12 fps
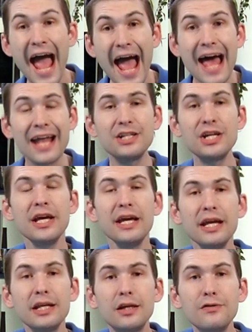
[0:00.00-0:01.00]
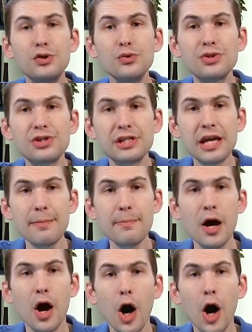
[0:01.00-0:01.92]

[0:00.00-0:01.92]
and it gives you the same